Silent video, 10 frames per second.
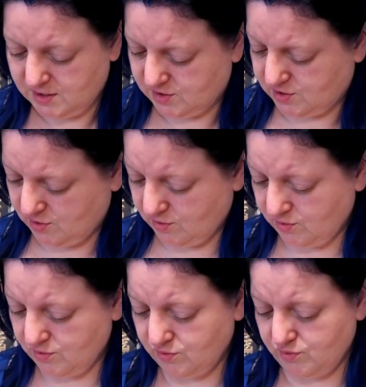
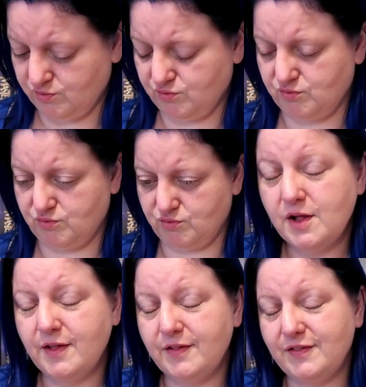So
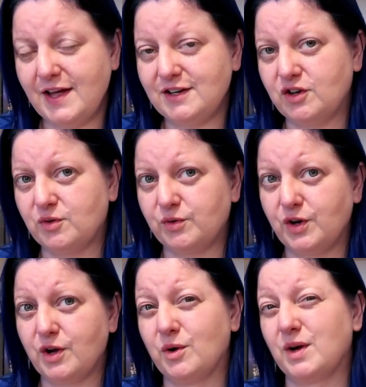they don't
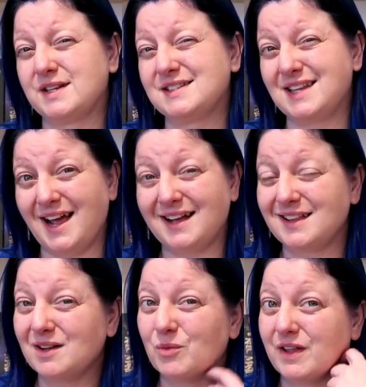know
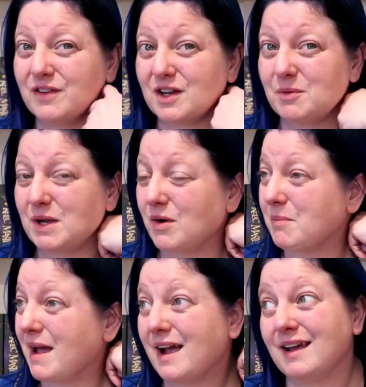exactly when they're going to be going
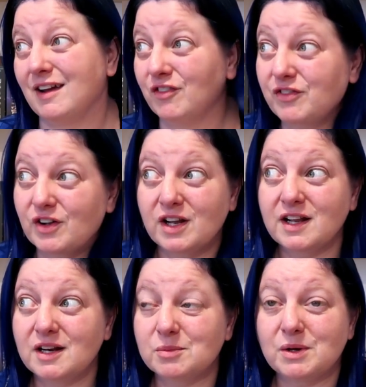back. If they're going to
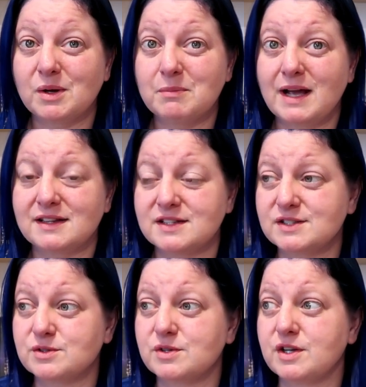end up going back this
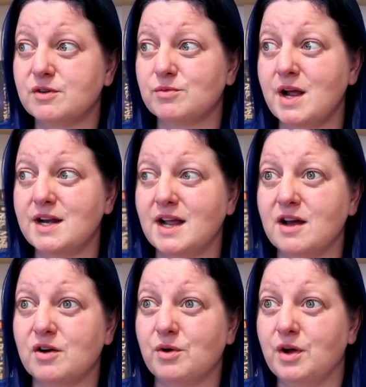school year right
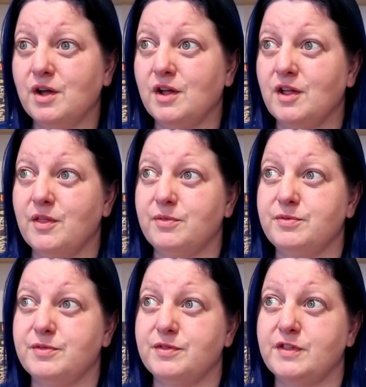now,
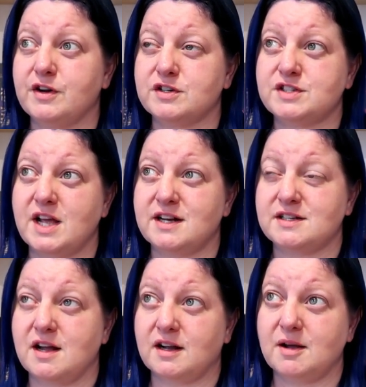they're set to
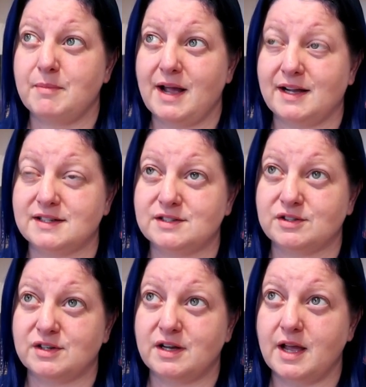not come back
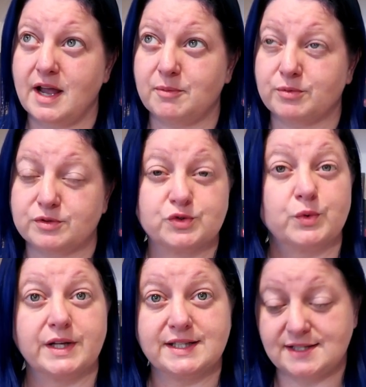until April
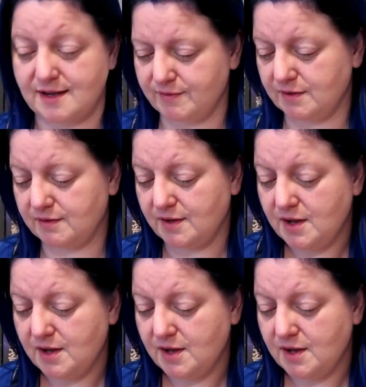27th.